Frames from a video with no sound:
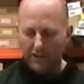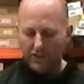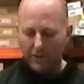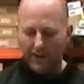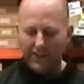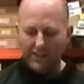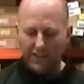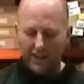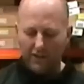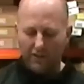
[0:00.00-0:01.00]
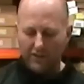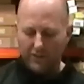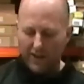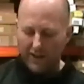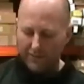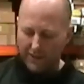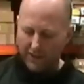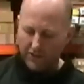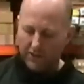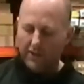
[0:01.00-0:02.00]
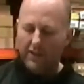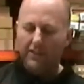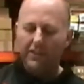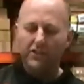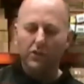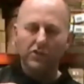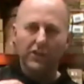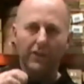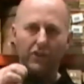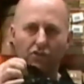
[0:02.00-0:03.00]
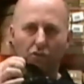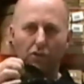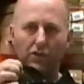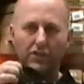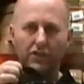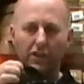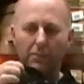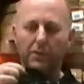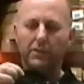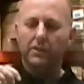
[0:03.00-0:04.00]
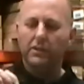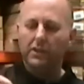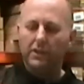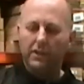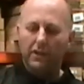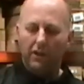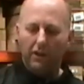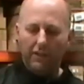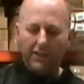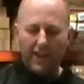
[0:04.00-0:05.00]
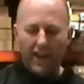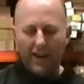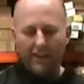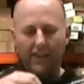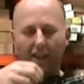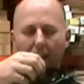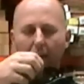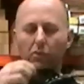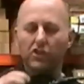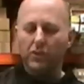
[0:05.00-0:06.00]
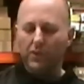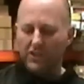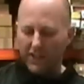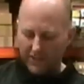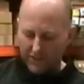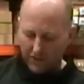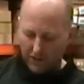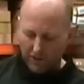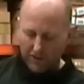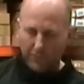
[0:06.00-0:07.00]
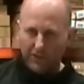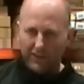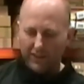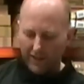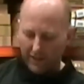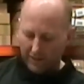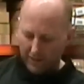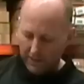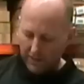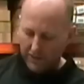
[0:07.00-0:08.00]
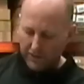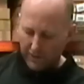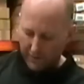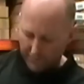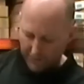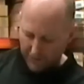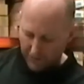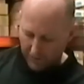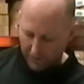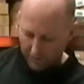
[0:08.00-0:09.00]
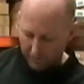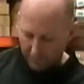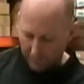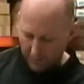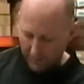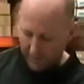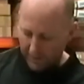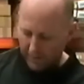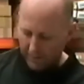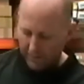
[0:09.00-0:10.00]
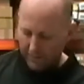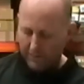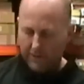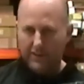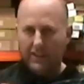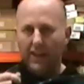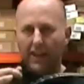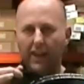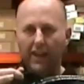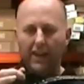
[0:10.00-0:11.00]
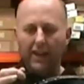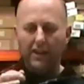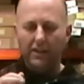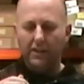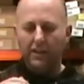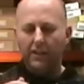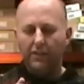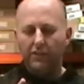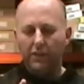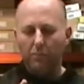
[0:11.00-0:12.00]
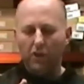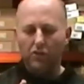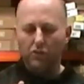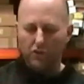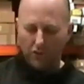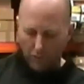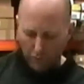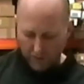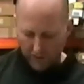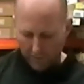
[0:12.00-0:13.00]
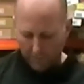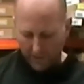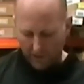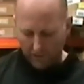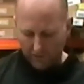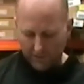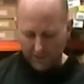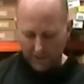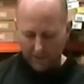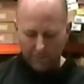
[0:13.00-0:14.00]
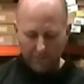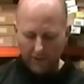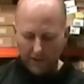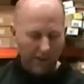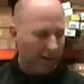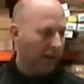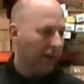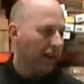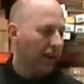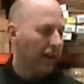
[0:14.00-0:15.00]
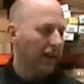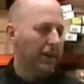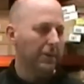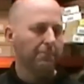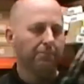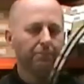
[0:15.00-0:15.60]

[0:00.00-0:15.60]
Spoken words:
So each letter is half an inch. There's also a draw stop on the outer cam which you adjust to the corresponding letter. So if it's on C here, the module should also be on C. I